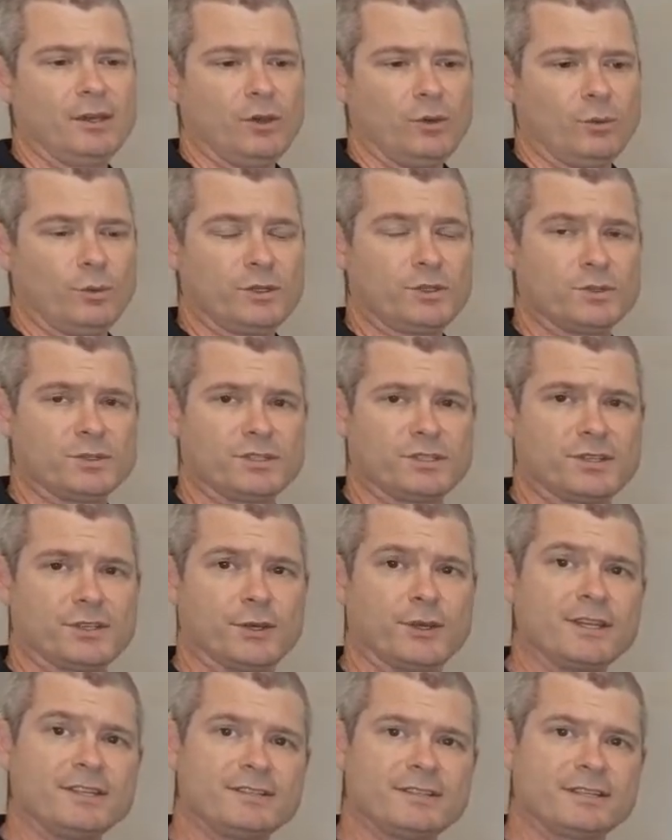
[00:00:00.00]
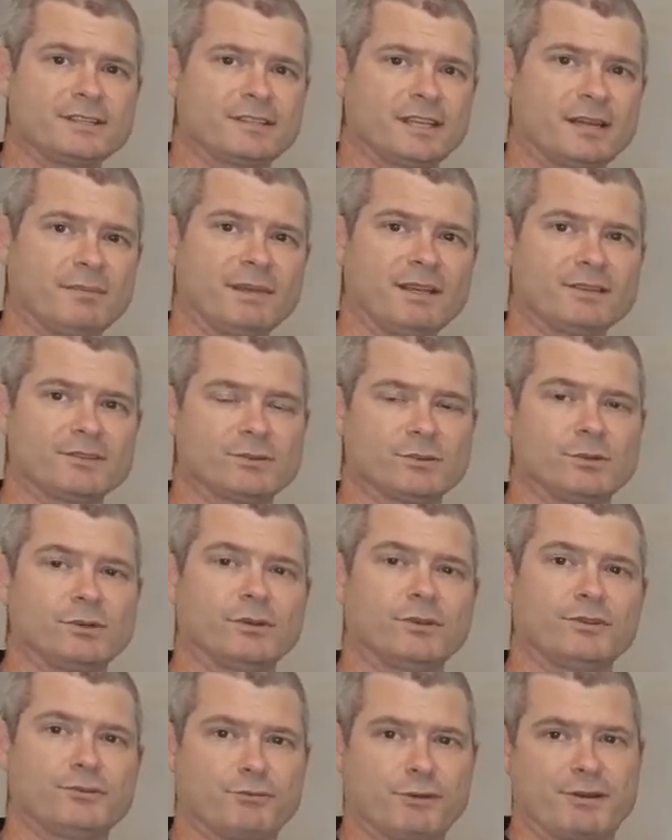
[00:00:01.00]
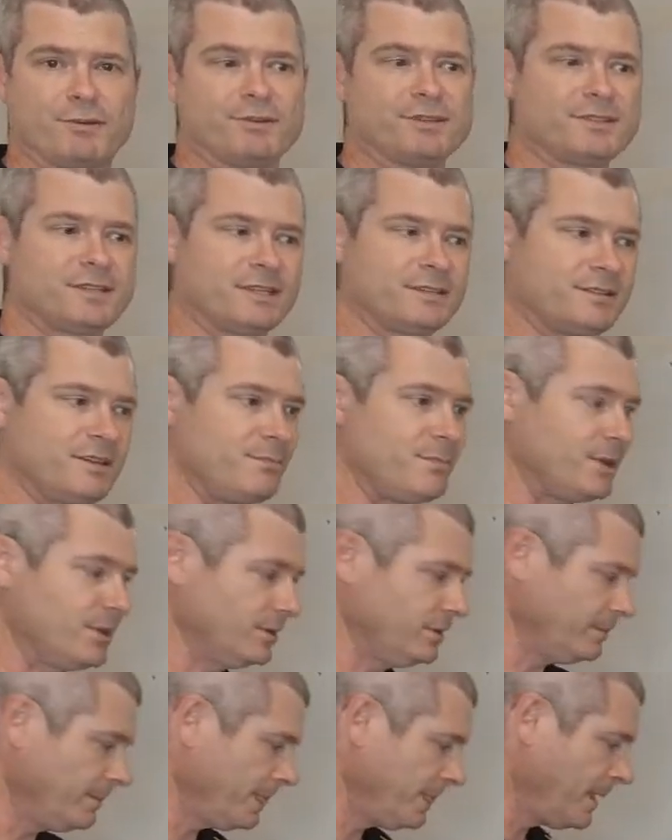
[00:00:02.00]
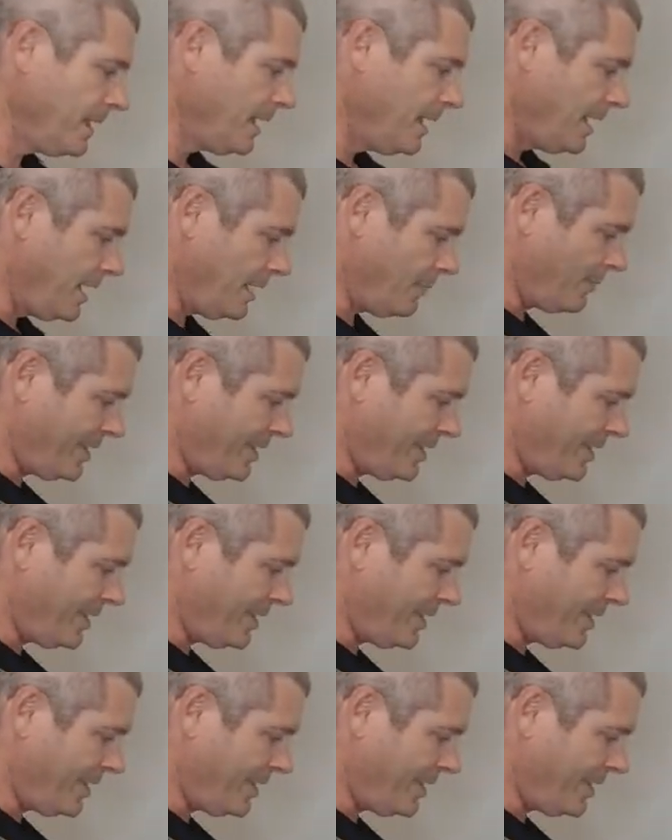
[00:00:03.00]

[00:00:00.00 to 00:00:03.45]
which was 36 centimeters or 360 mil, and